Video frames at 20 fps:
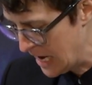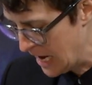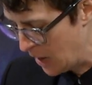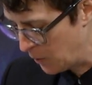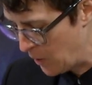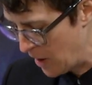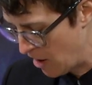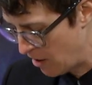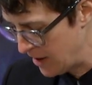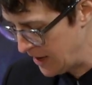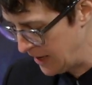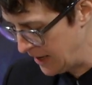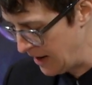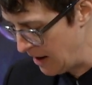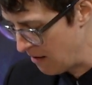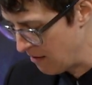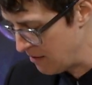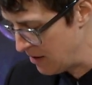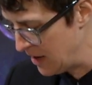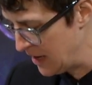We are in an
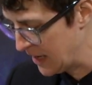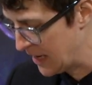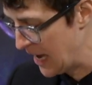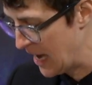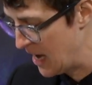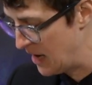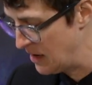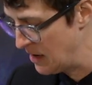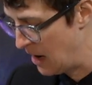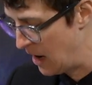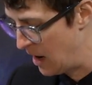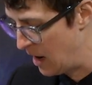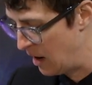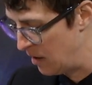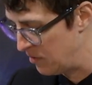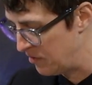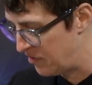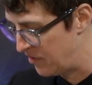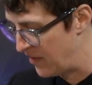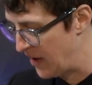era, again,
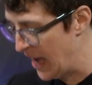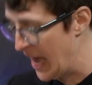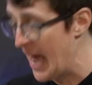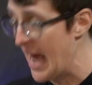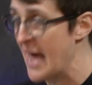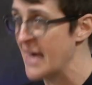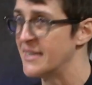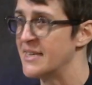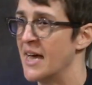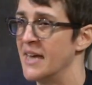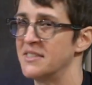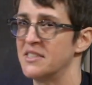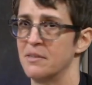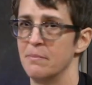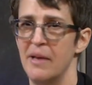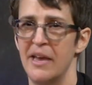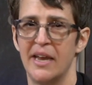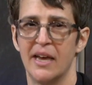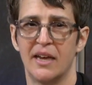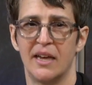of
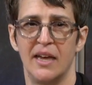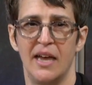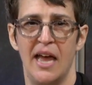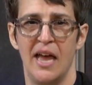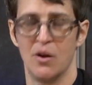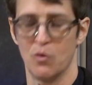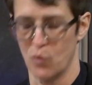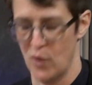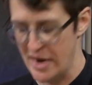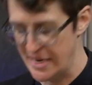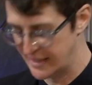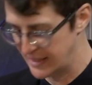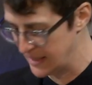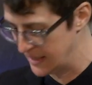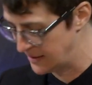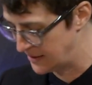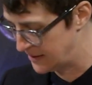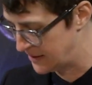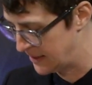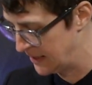anti-Semitic and
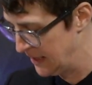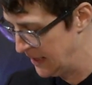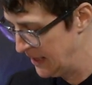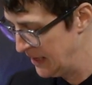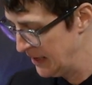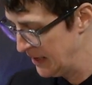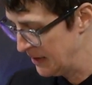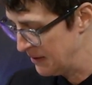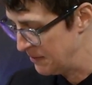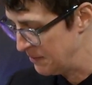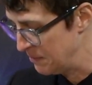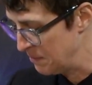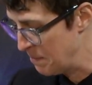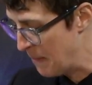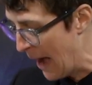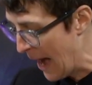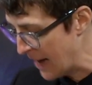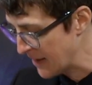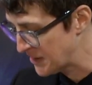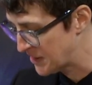racist
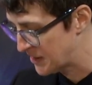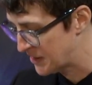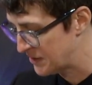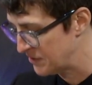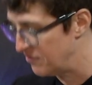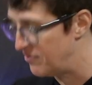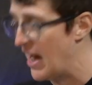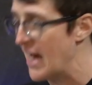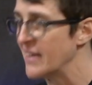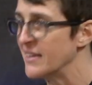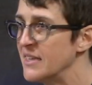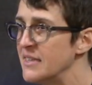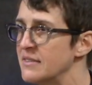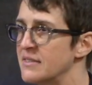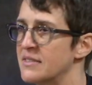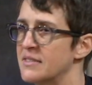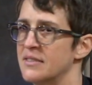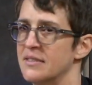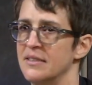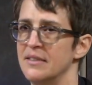mass
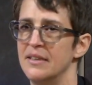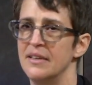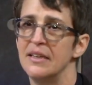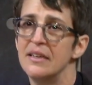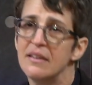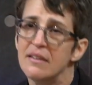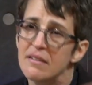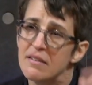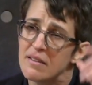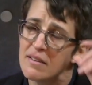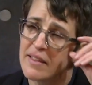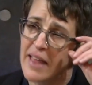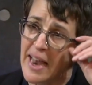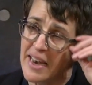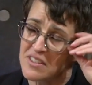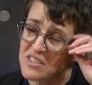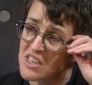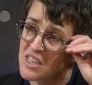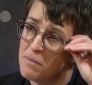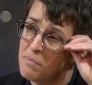violence
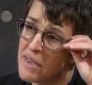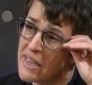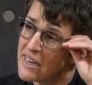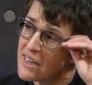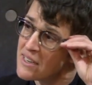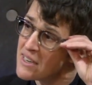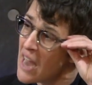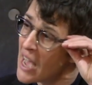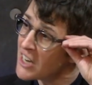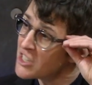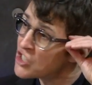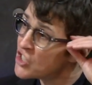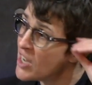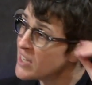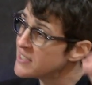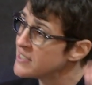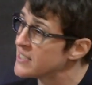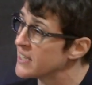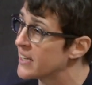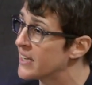that is committed not
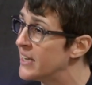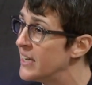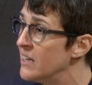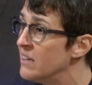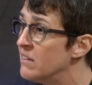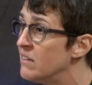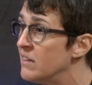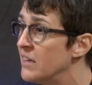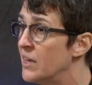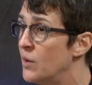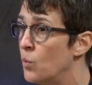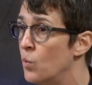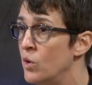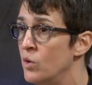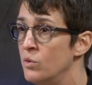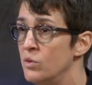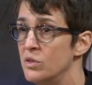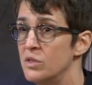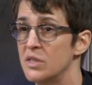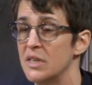just to kill and
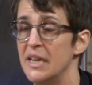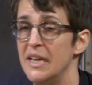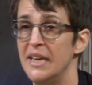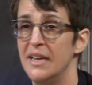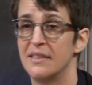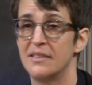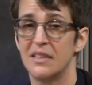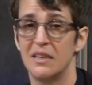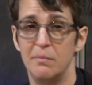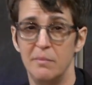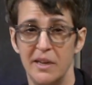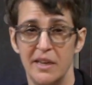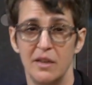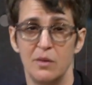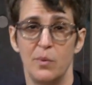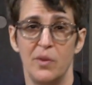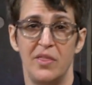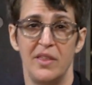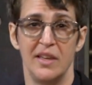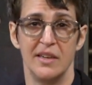wound, it's
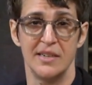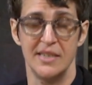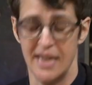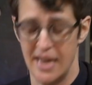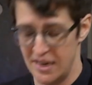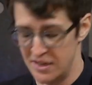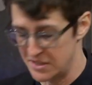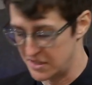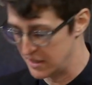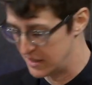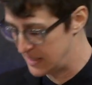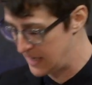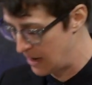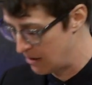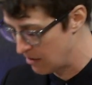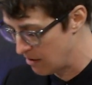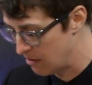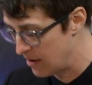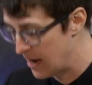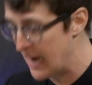committed with the intent to
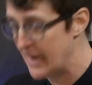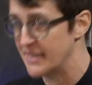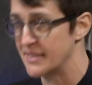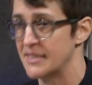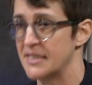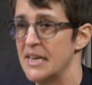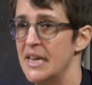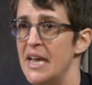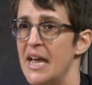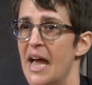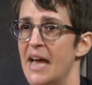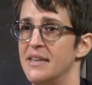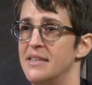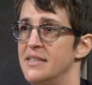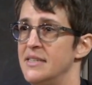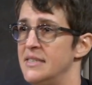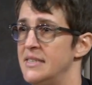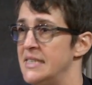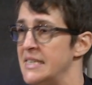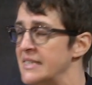terrorize and
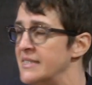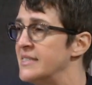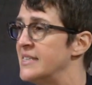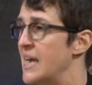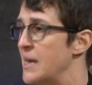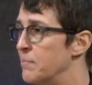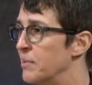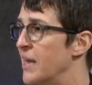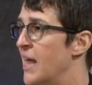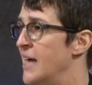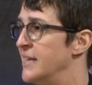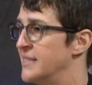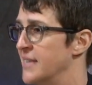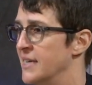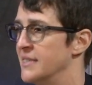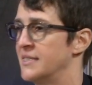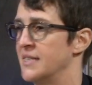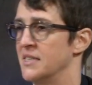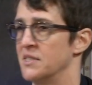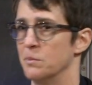to destabilize
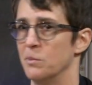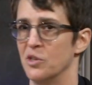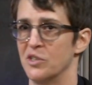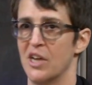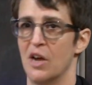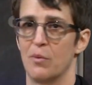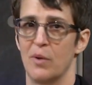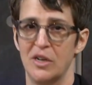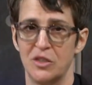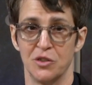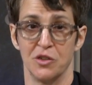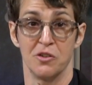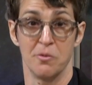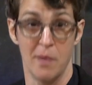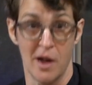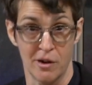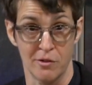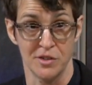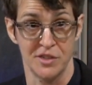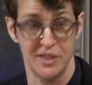us as a multiracial
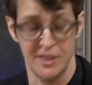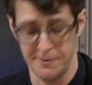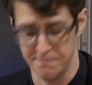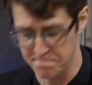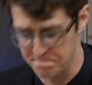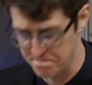democracy.